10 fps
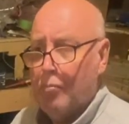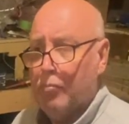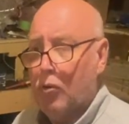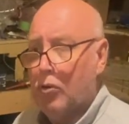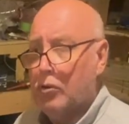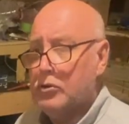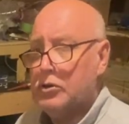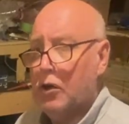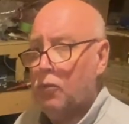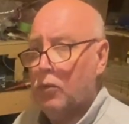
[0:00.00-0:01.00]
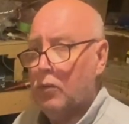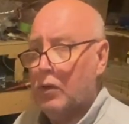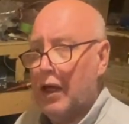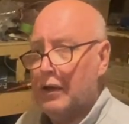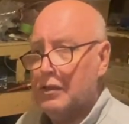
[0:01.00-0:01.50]
But also,
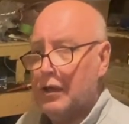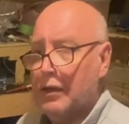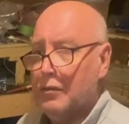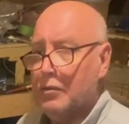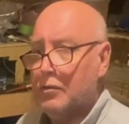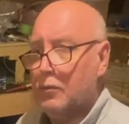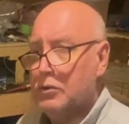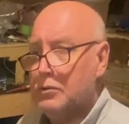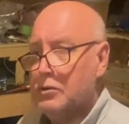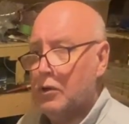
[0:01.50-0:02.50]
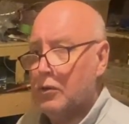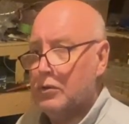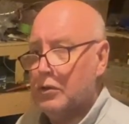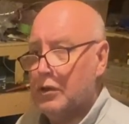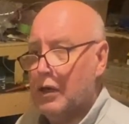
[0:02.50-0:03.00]
I think there was talk
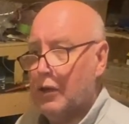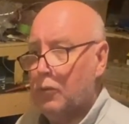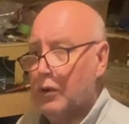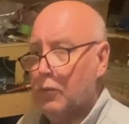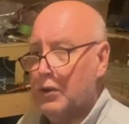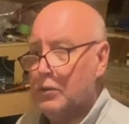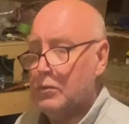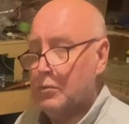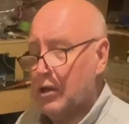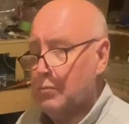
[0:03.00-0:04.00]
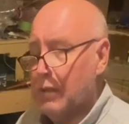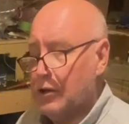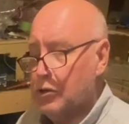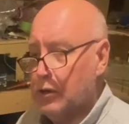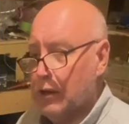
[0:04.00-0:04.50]
the other day where we did
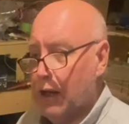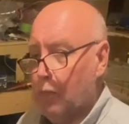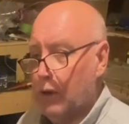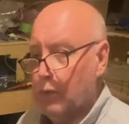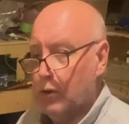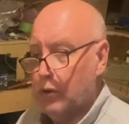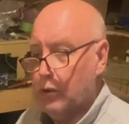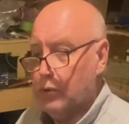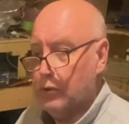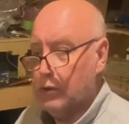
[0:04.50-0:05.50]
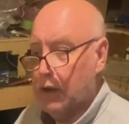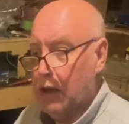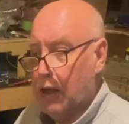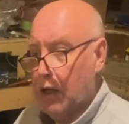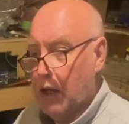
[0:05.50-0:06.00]
mention that we will use
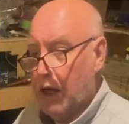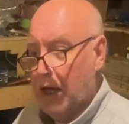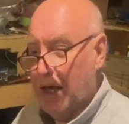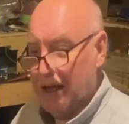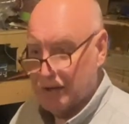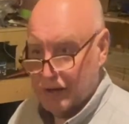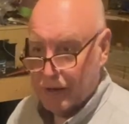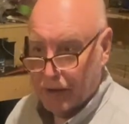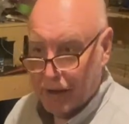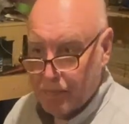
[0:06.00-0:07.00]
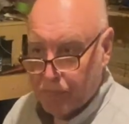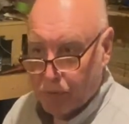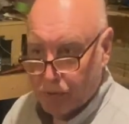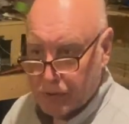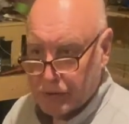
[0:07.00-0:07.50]
a single
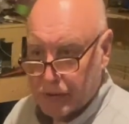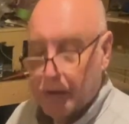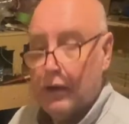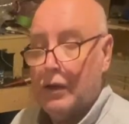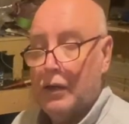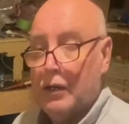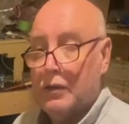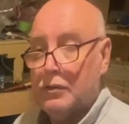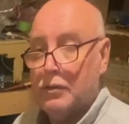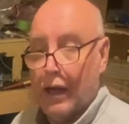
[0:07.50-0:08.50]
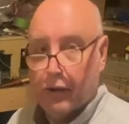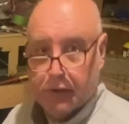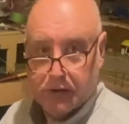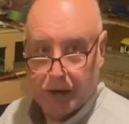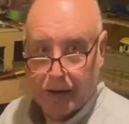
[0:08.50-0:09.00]
input that
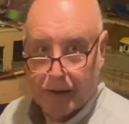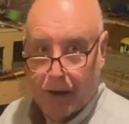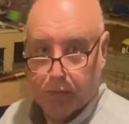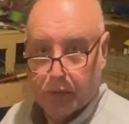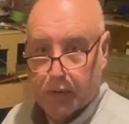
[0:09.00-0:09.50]
can send out